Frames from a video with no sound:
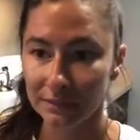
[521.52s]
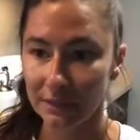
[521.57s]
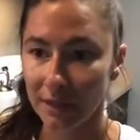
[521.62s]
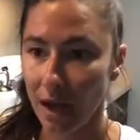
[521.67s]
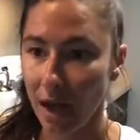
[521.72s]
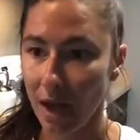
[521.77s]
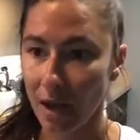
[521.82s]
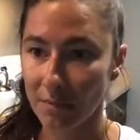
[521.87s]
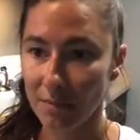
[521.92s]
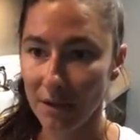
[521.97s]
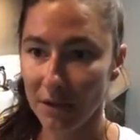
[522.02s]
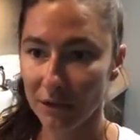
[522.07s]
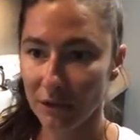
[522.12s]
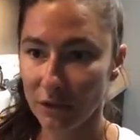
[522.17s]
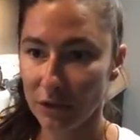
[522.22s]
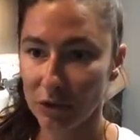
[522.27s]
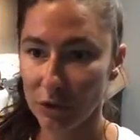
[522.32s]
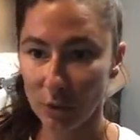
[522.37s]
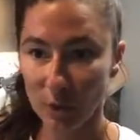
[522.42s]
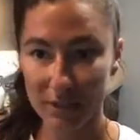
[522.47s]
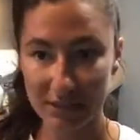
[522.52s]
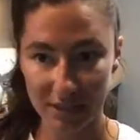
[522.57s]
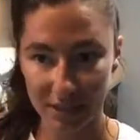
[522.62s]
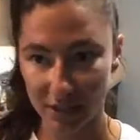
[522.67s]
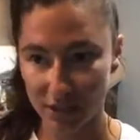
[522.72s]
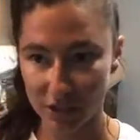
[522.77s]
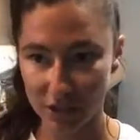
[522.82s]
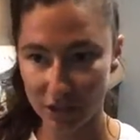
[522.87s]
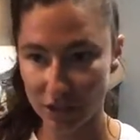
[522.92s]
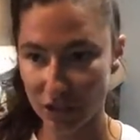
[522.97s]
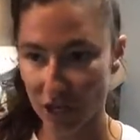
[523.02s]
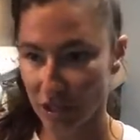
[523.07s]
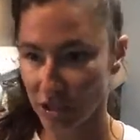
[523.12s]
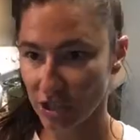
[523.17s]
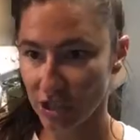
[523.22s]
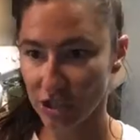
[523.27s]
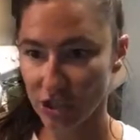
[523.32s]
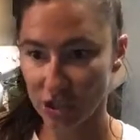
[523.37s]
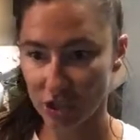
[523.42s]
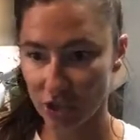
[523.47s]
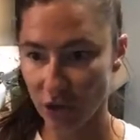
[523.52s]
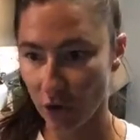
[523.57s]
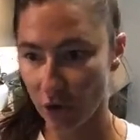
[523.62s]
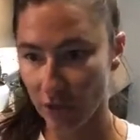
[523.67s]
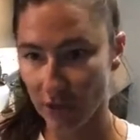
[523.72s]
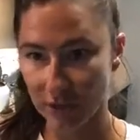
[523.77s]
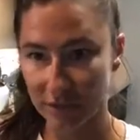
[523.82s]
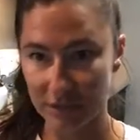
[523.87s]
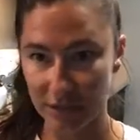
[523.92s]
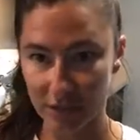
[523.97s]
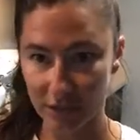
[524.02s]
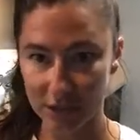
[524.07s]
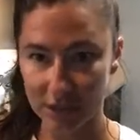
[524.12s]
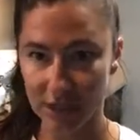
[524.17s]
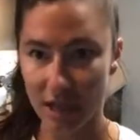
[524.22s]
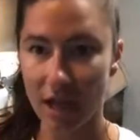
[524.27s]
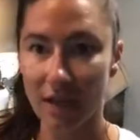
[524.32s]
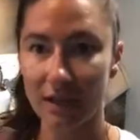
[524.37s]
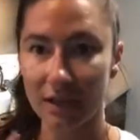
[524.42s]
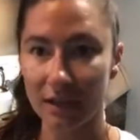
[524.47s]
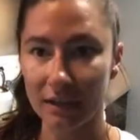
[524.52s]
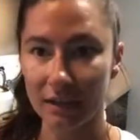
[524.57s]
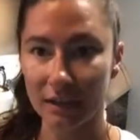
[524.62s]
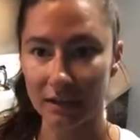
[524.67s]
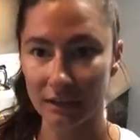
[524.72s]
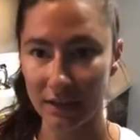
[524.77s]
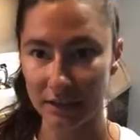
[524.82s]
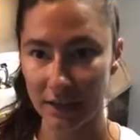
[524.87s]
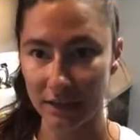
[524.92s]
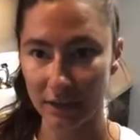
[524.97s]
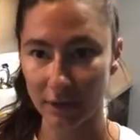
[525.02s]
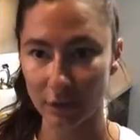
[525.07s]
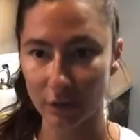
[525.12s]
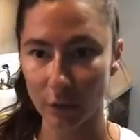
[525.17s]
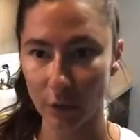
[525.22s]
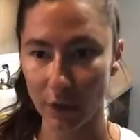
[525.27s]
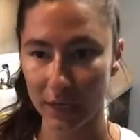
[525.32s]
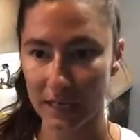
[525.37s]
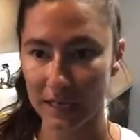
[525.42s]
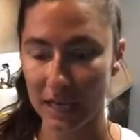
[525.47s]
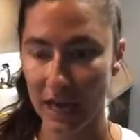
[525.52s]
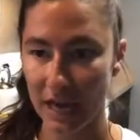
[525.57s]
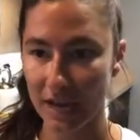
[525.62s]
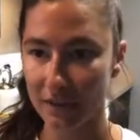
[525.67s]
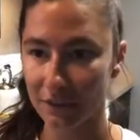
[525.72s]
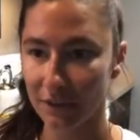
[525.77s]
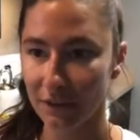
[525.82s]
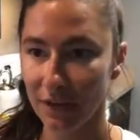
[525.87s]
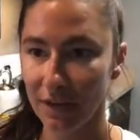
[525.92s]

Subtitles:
If you just want dinner suggestions, just go to the dinner slot and click that little fork and knife.